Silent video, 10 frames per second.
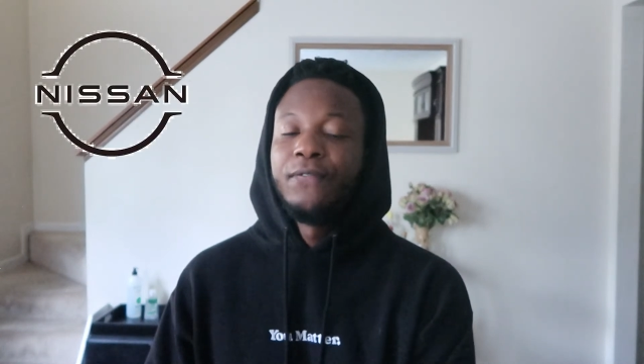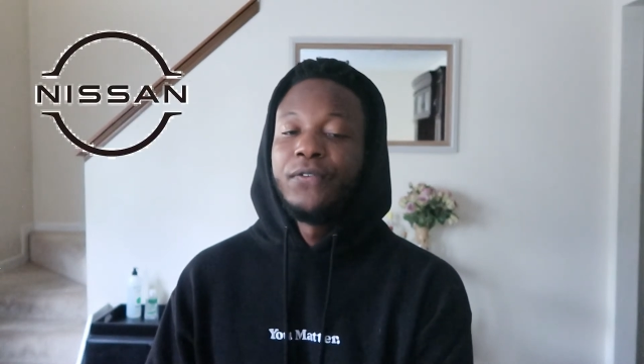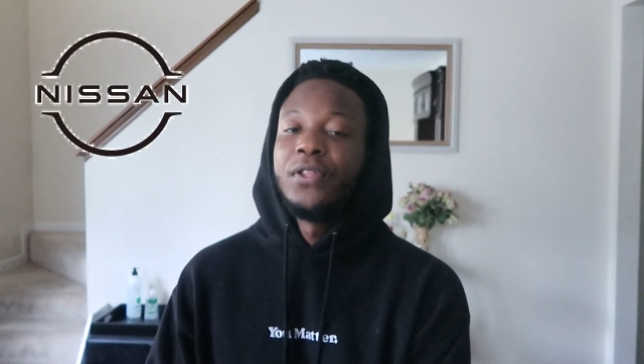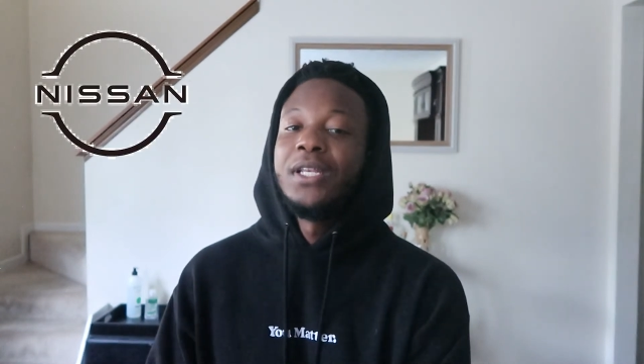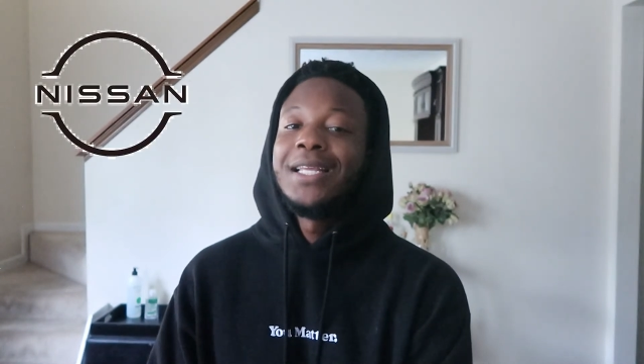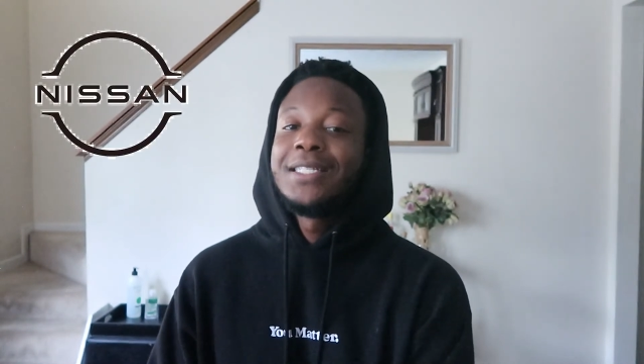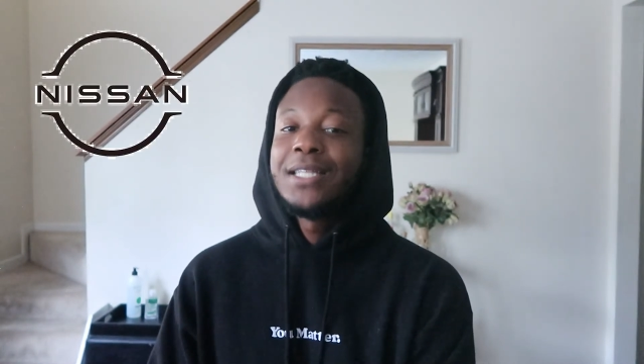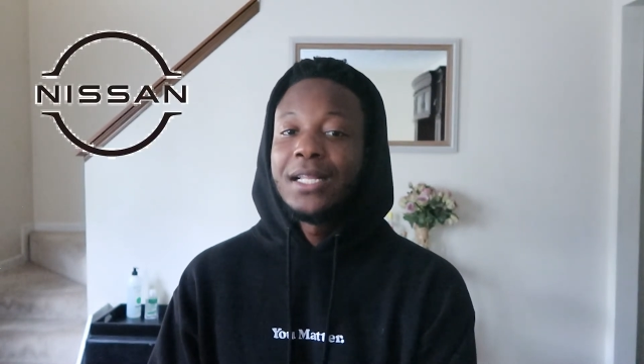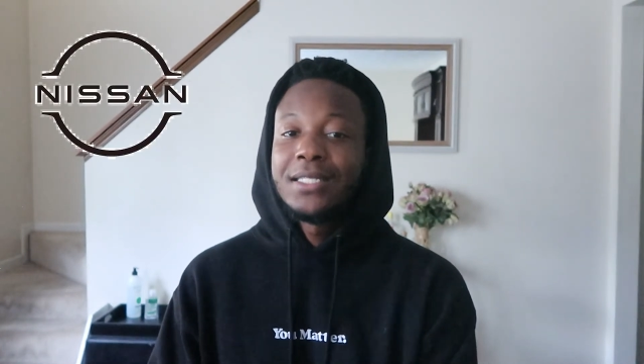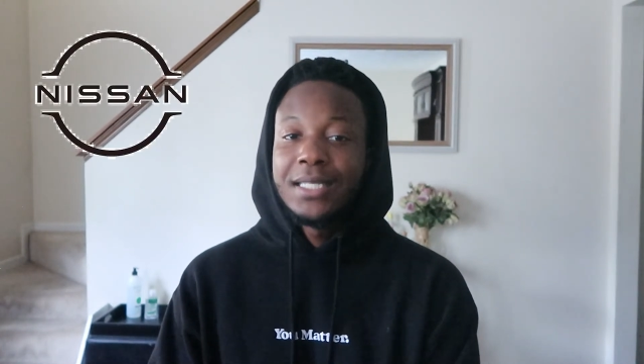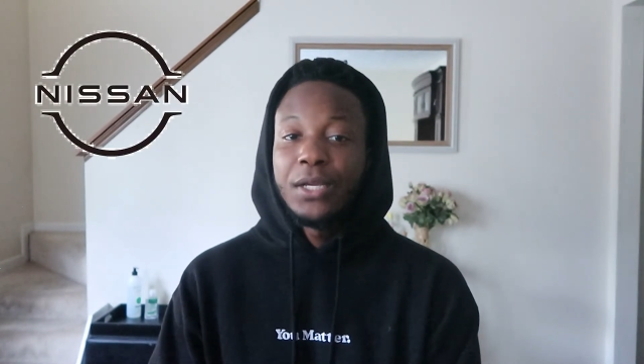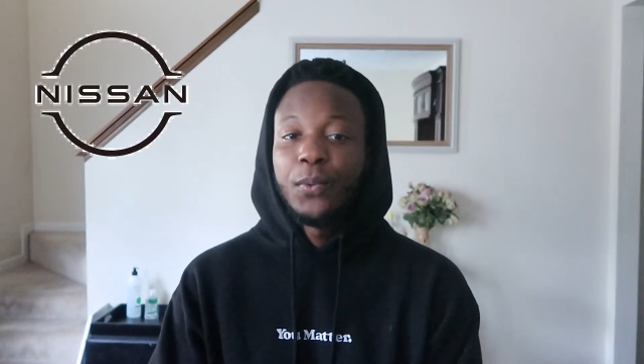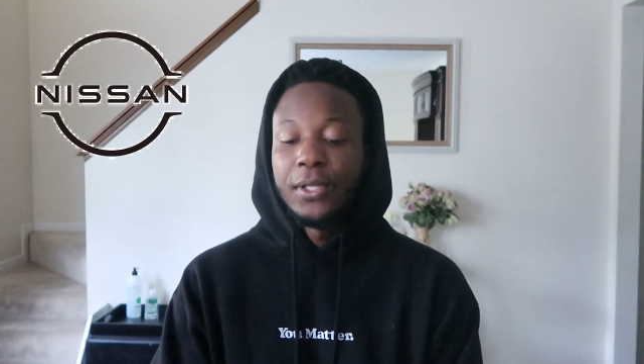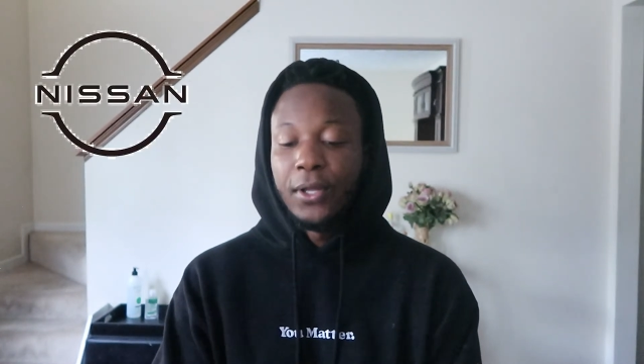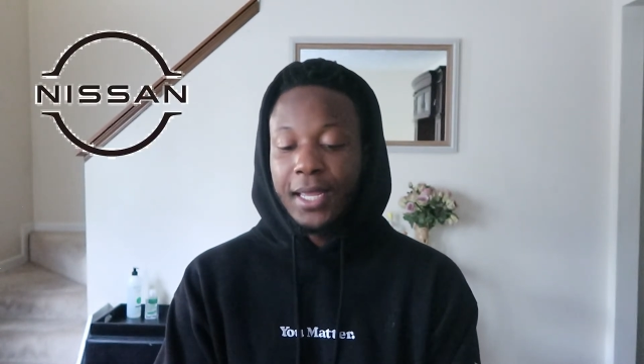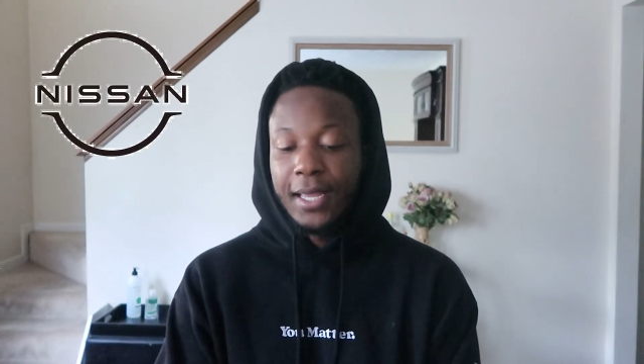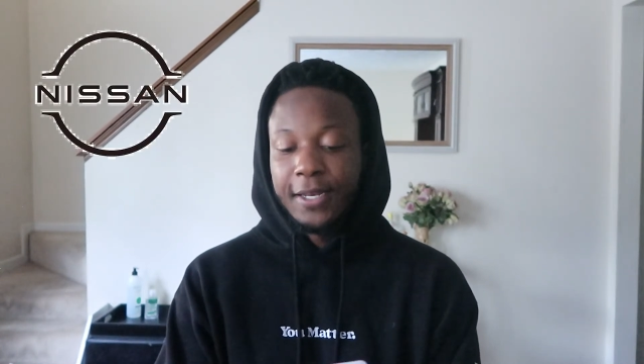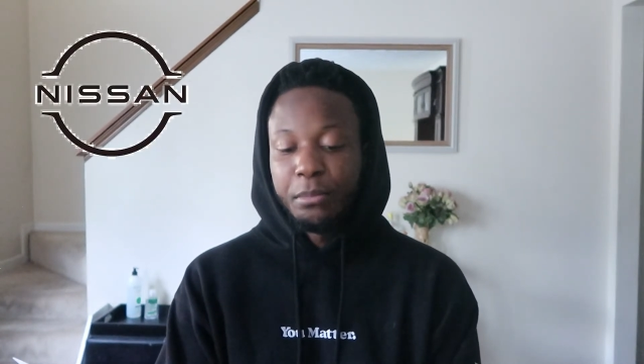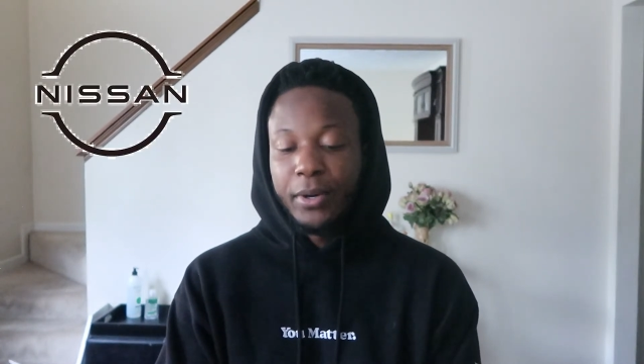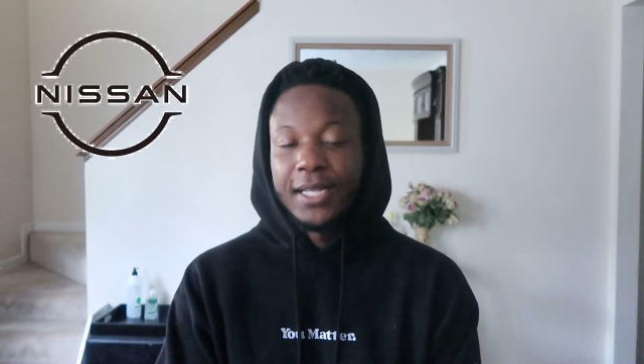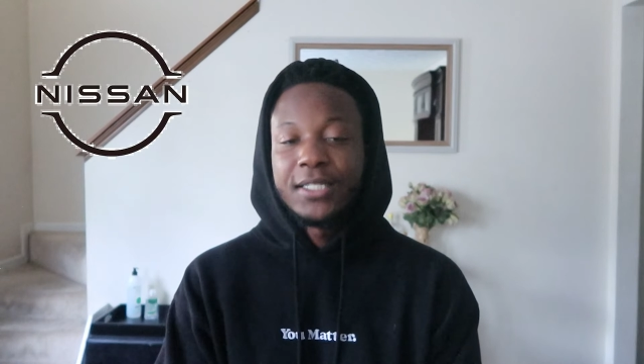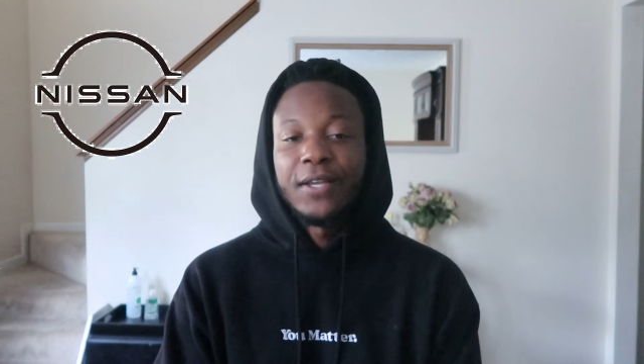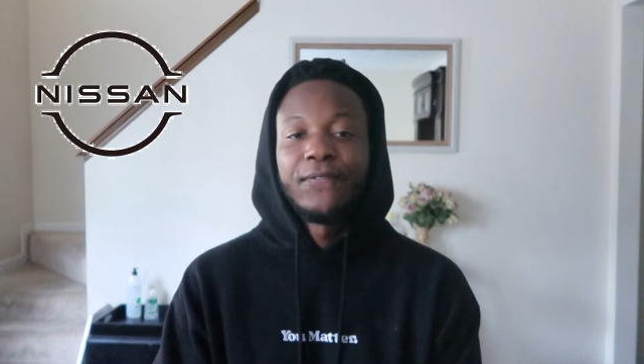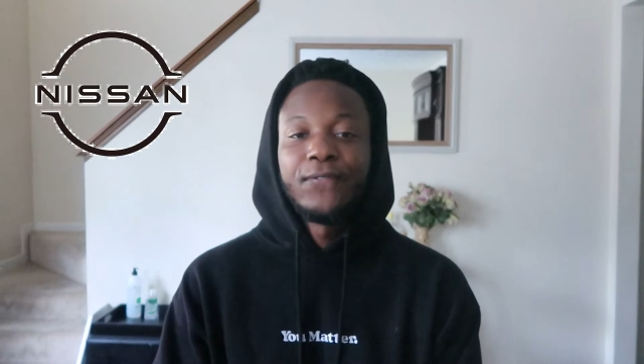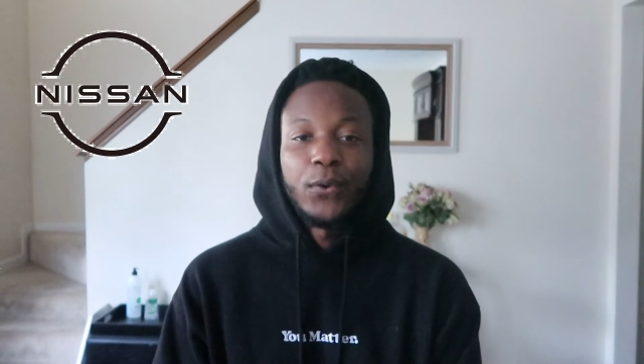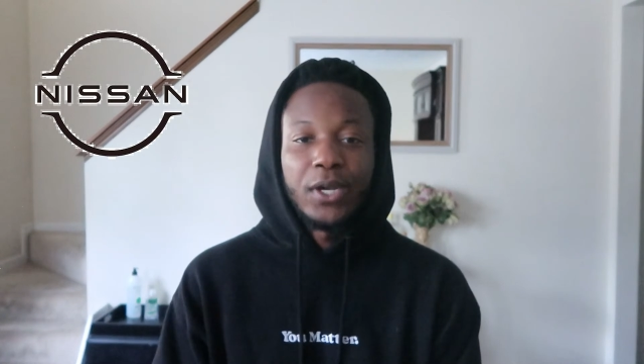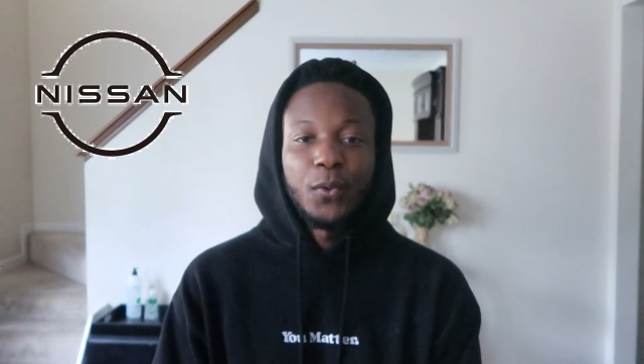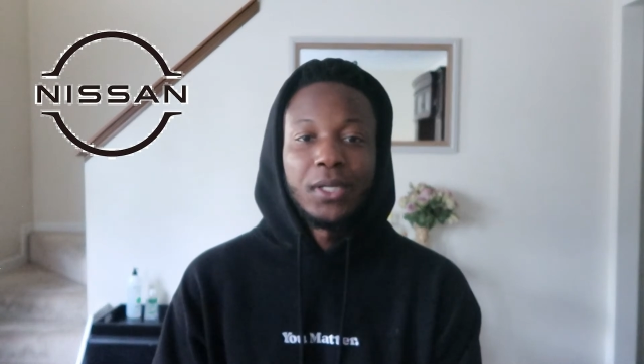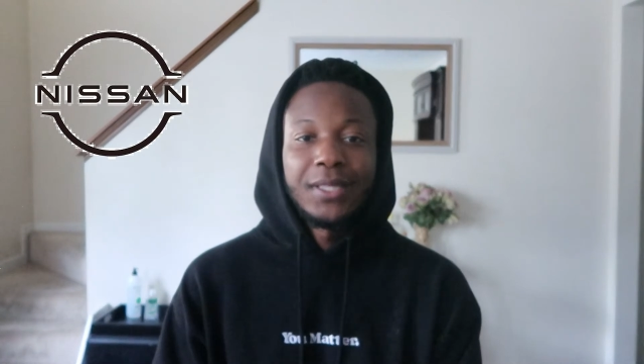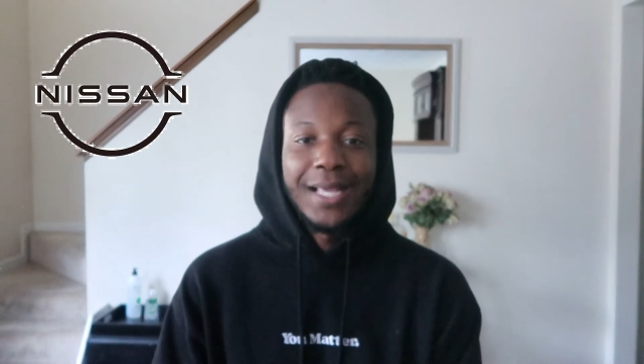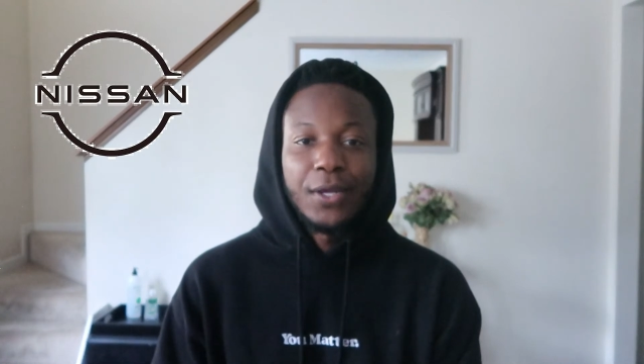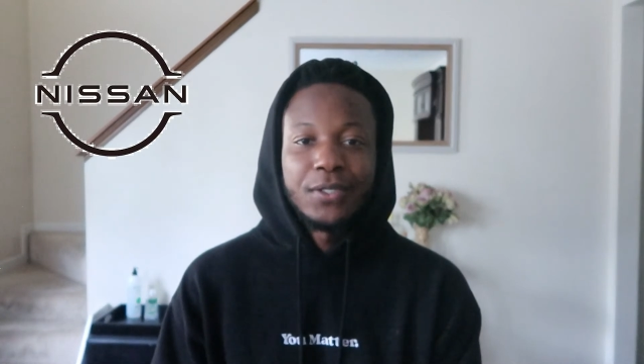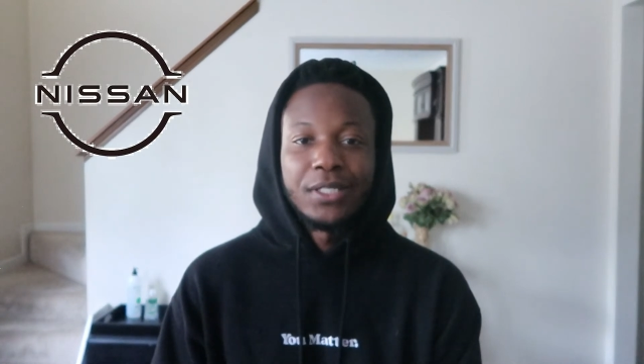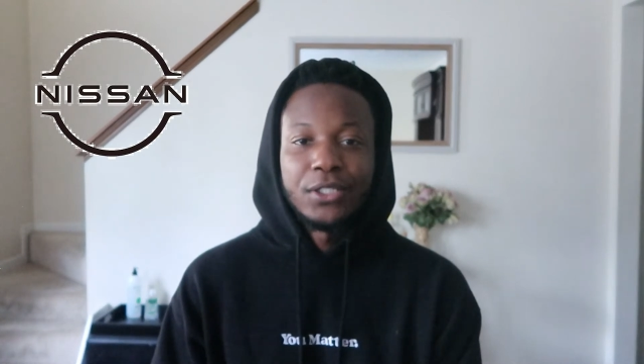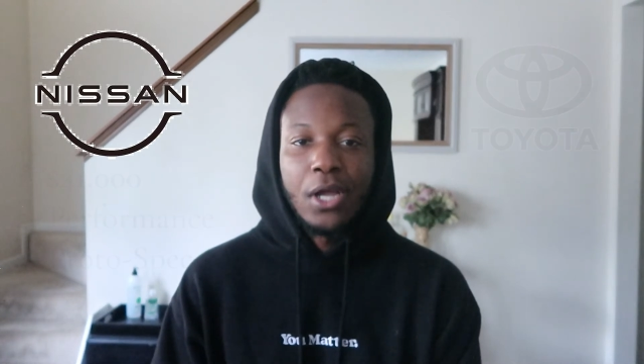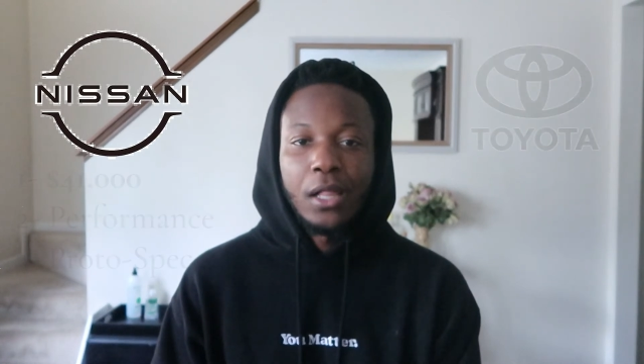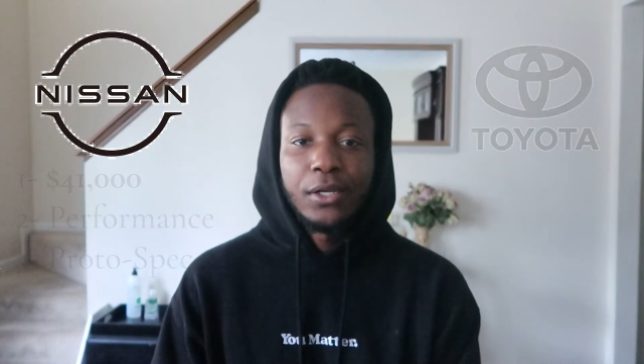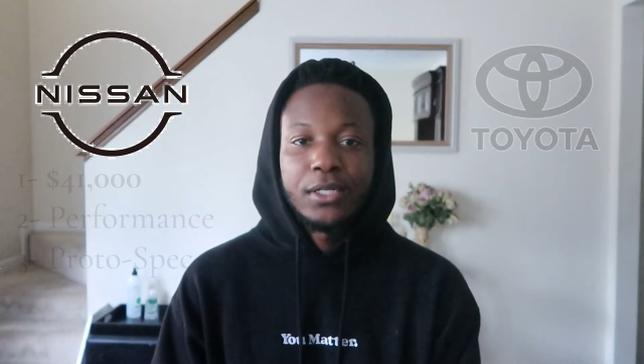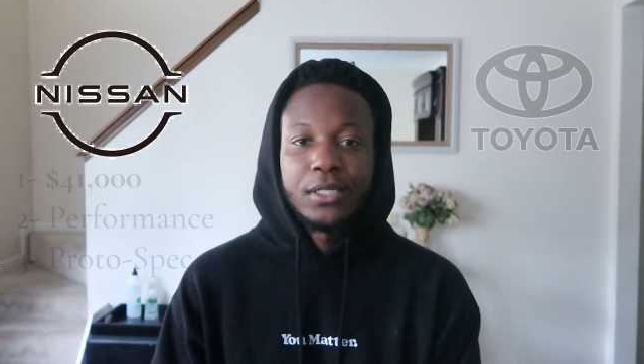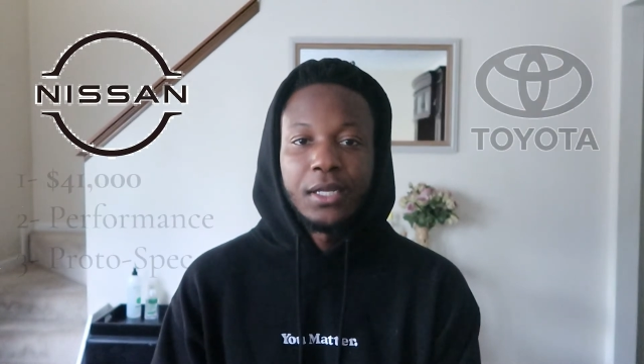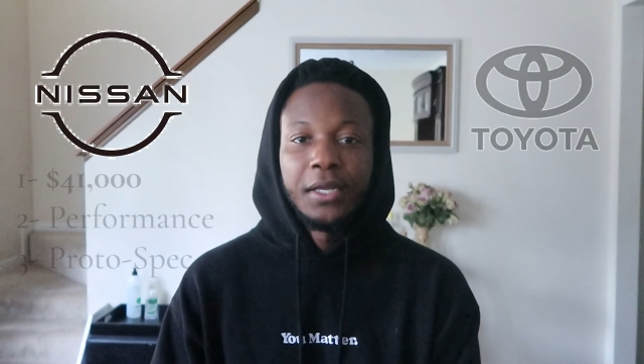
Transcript: for the Nissan Z, we're looking at a price of $41,000